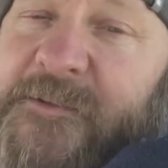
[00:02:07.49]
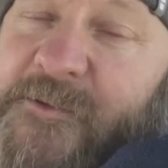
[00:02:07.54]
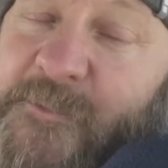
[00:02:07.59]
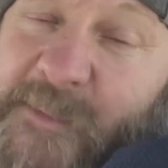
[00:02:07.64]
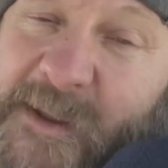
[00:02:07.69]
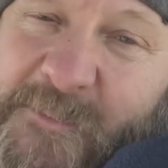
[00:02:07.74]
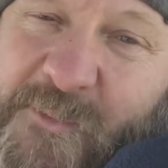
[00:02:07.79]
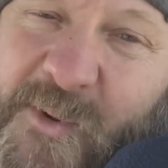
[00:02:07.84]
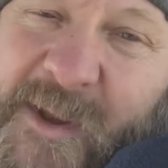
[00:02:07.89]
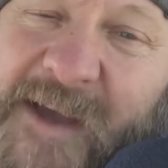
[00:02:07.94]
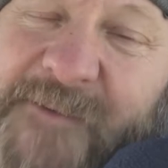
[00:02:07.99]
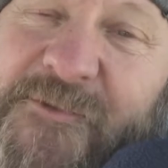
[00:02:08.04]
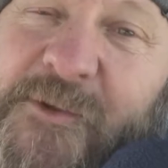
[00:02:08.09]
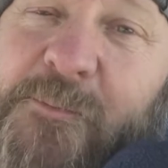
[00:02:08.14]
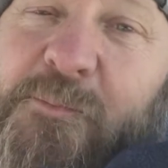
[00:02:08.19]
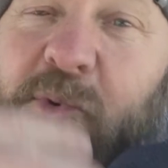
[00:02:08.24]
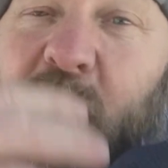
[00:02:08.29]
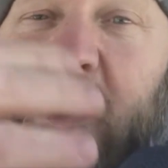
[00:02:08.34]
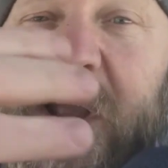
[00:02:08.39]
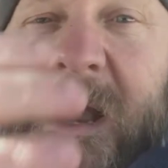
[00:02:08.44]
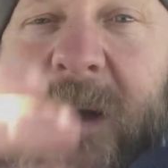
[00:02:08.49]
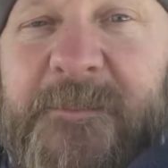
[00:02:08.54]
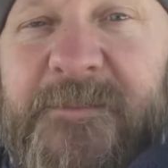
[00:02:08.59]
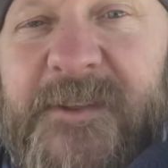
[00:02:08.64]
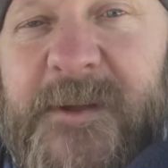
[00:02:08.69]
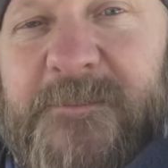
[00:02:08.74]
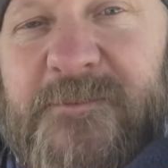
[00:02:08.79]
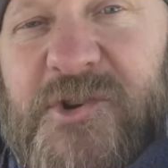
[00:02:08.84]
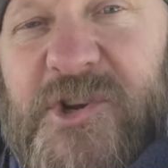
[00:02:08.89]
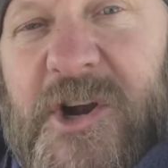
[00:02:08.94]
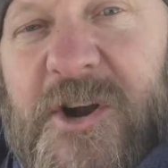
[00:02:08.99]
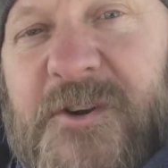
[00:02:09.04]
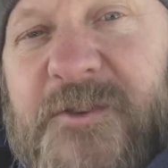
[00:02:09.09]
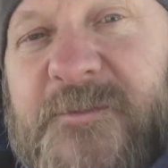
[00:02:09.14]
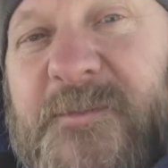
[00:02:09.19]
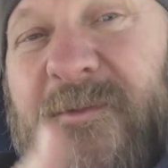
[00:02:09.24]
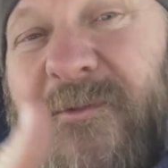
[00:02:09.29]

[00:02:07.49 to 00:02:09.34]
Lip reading: So maybe we have to bring up some charge